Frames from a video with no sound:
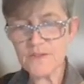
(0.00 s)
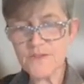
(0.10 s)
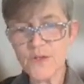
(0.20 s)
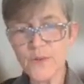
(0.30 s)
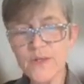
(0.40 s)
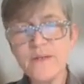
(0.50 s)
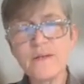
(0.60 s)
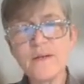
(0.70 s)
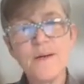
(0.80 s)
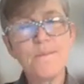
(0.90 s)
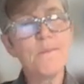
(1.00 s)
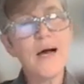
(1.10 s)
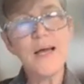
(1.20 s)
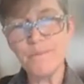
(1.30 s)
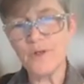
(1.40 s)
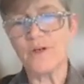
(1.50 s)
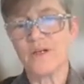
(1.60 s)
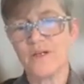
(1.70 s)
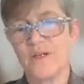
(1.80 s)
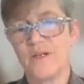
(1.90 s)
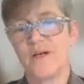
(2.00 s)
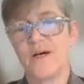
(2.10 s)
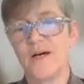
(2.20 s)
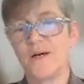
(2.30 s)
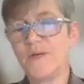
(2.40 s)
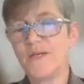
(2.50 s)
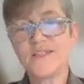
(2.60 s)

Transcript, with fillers: So here, my book um,